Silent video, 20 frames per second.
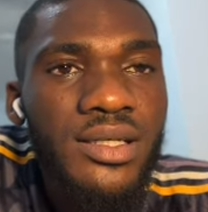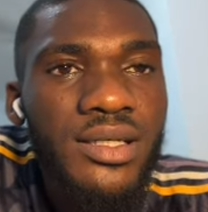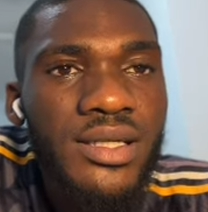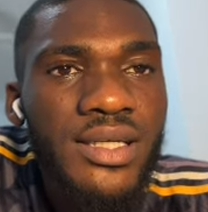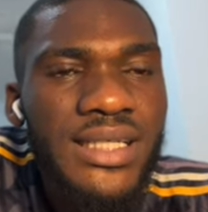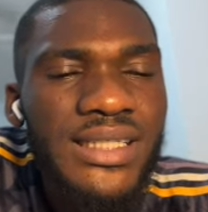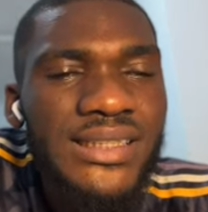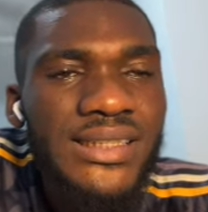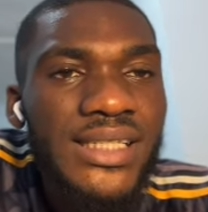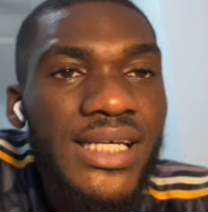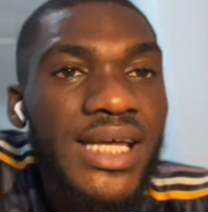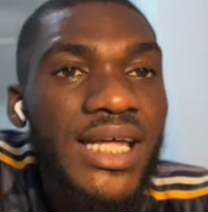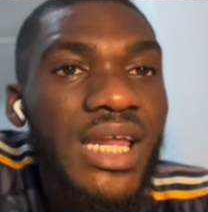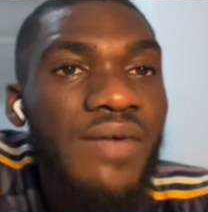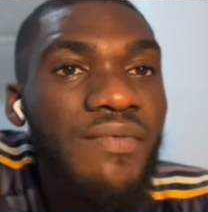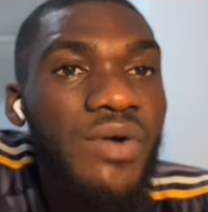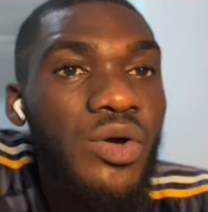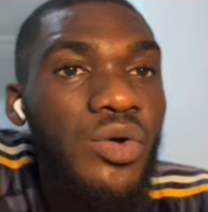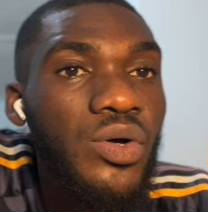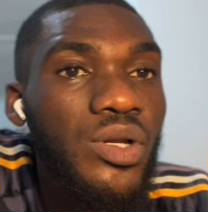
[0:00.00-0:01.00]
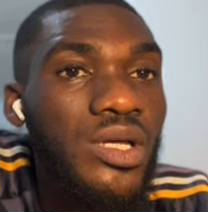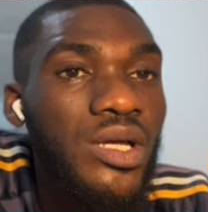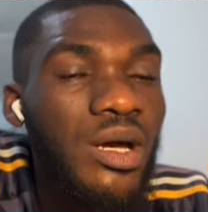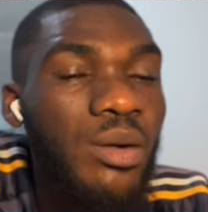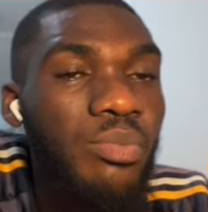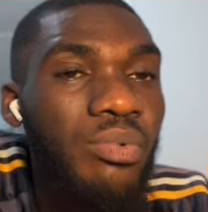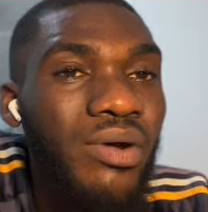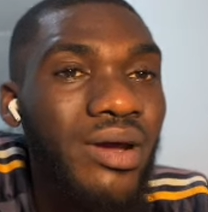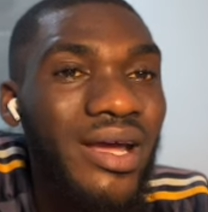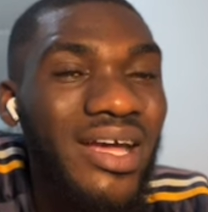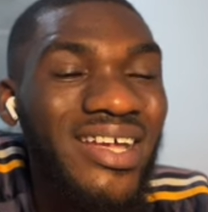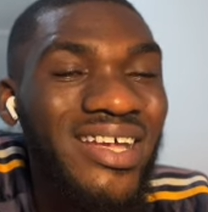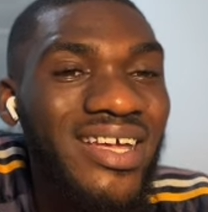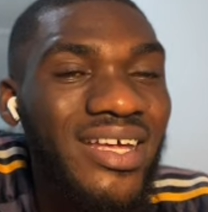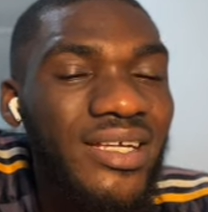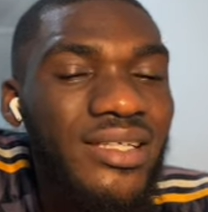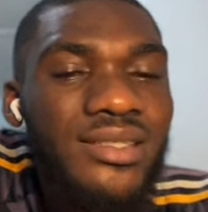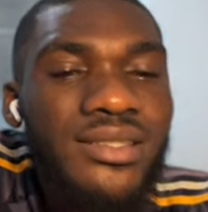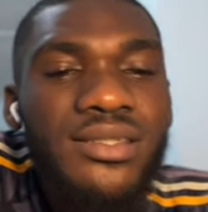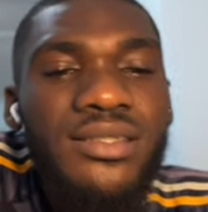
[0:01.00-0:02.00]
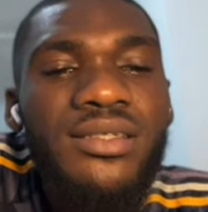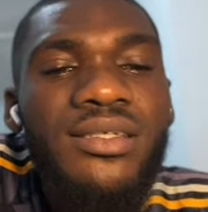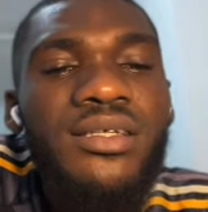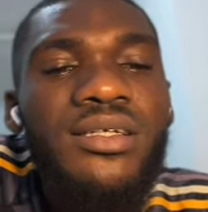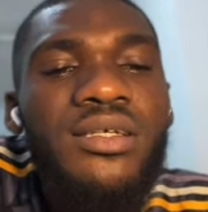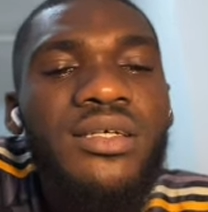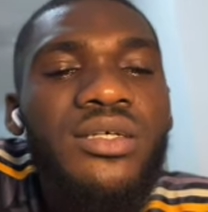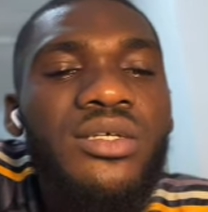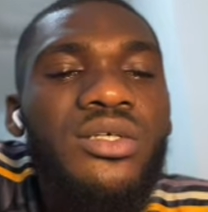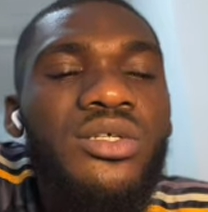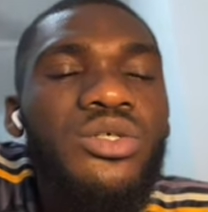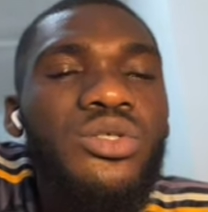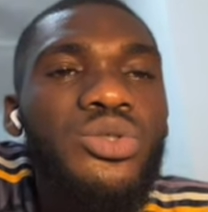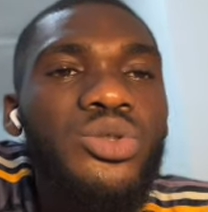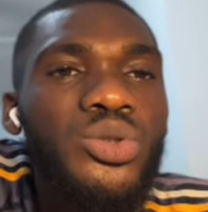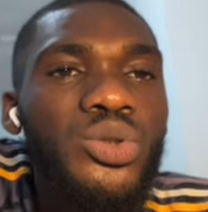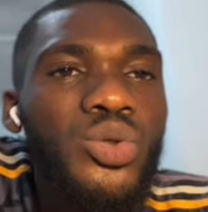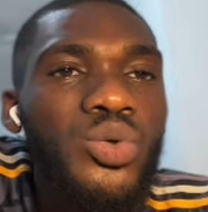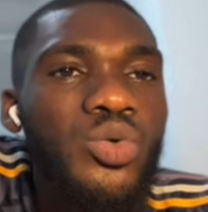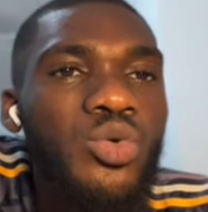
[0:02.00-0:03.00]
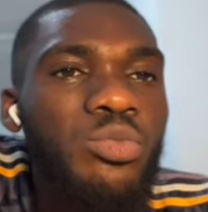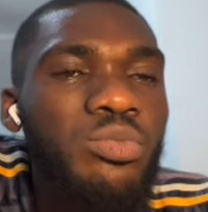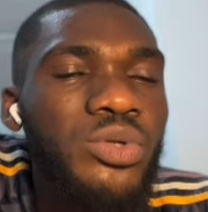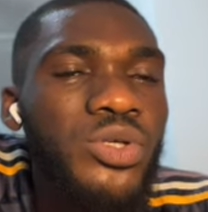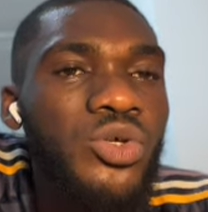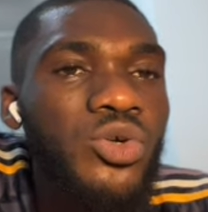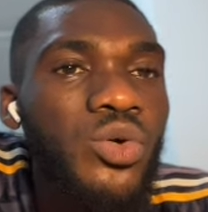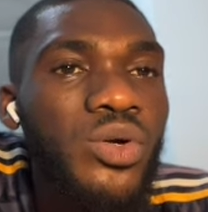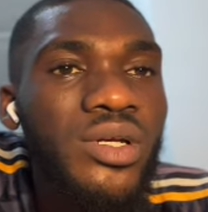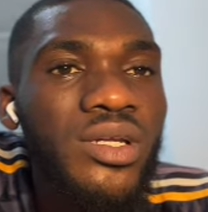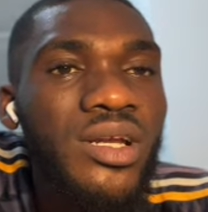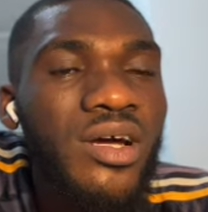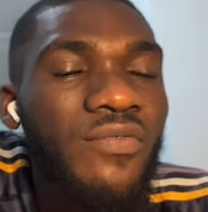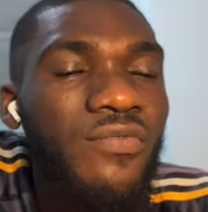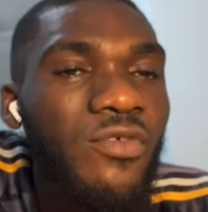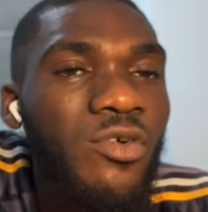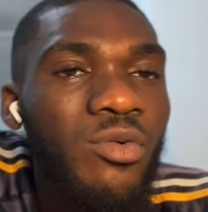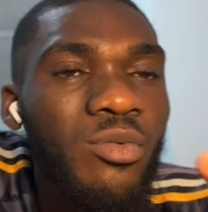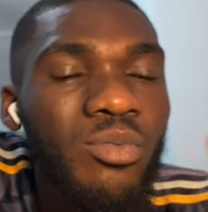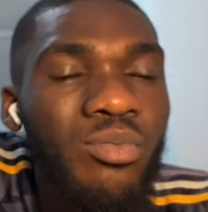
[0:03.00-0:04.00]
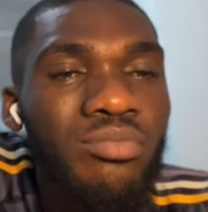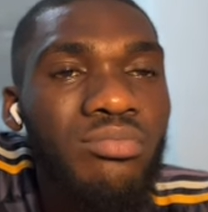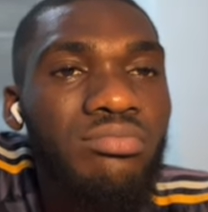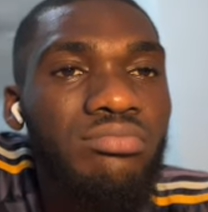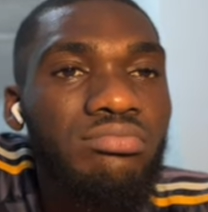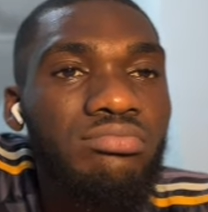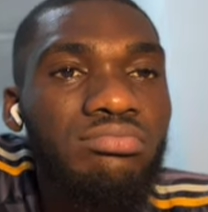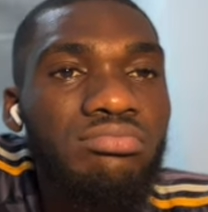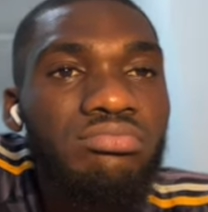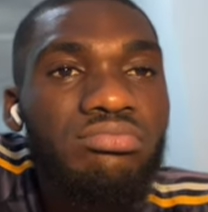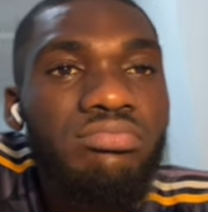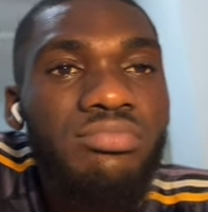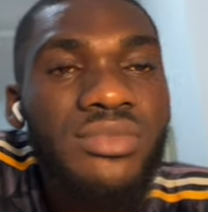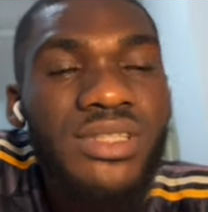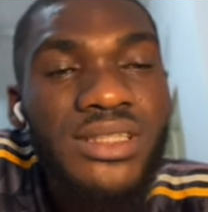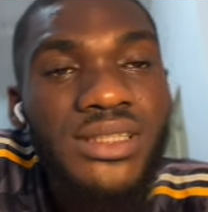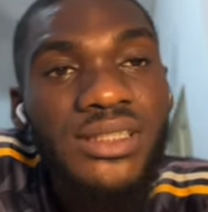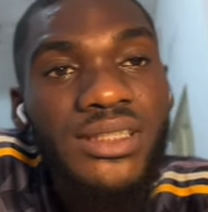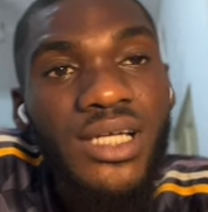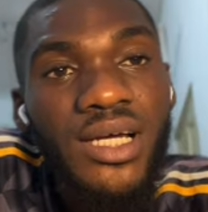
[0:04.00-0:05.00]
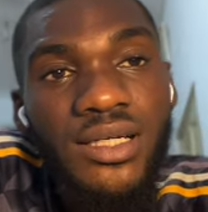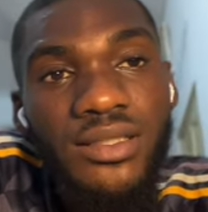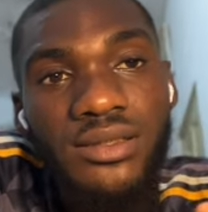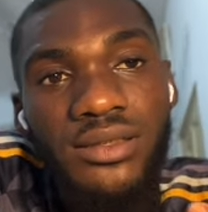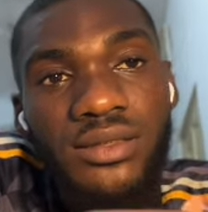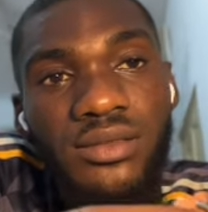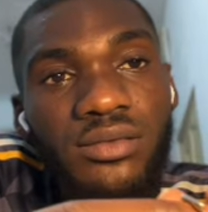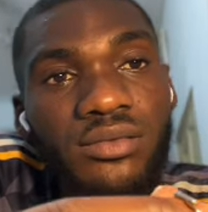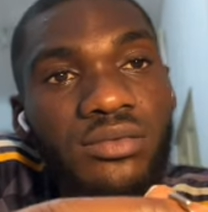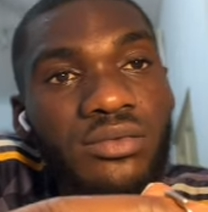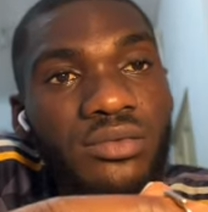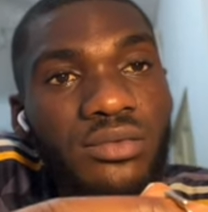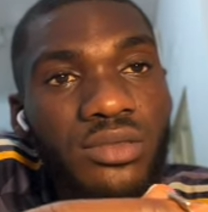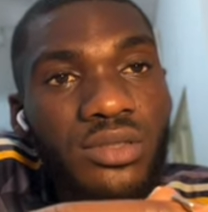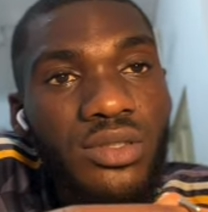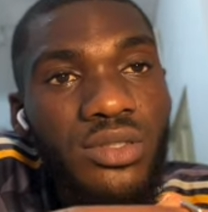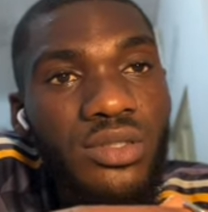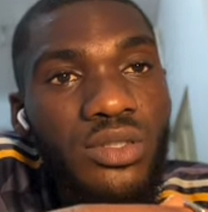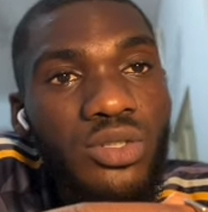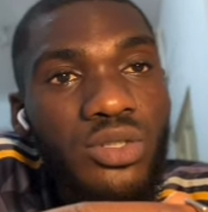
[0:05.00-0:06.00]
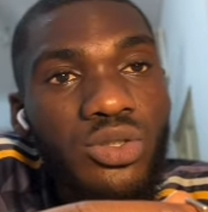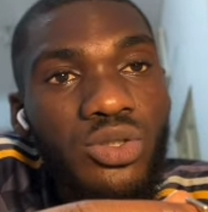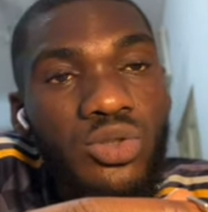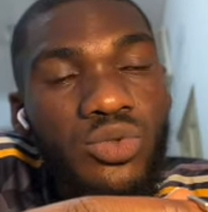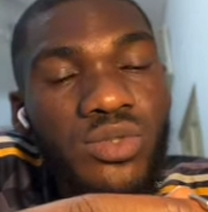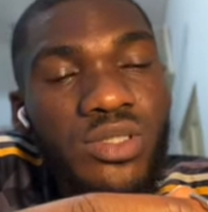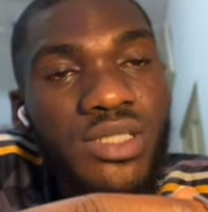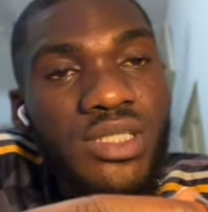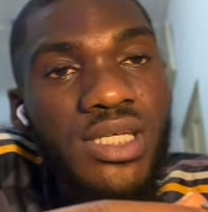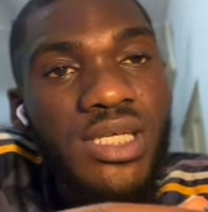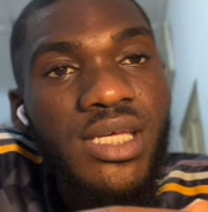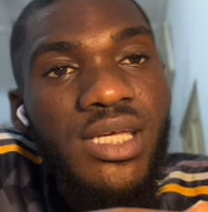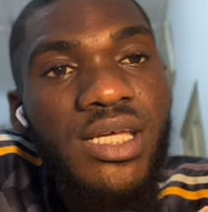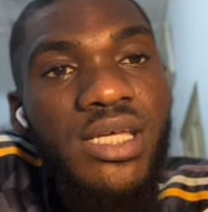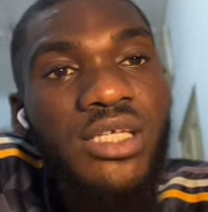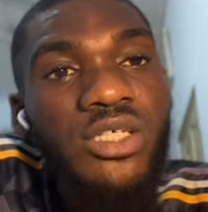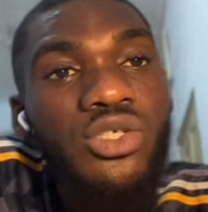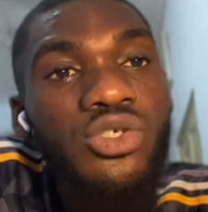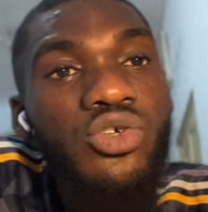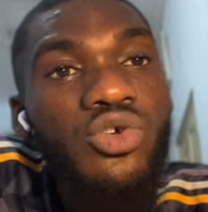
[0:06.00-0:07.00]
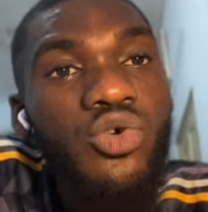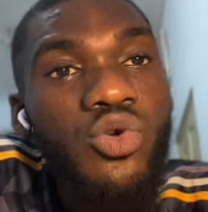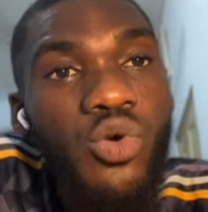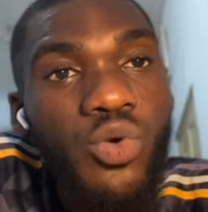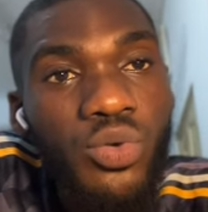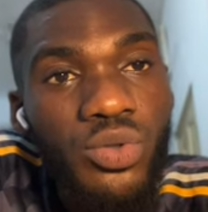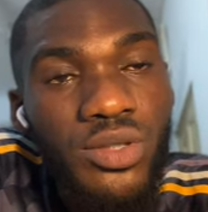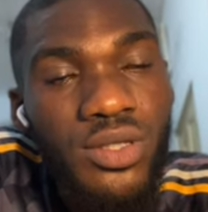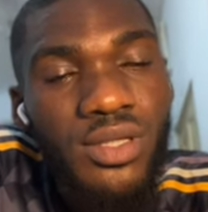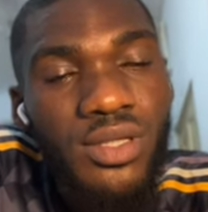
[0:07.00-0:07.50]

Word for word: his second ever gold digger prank i guess so we'll be going there from the start to see his growth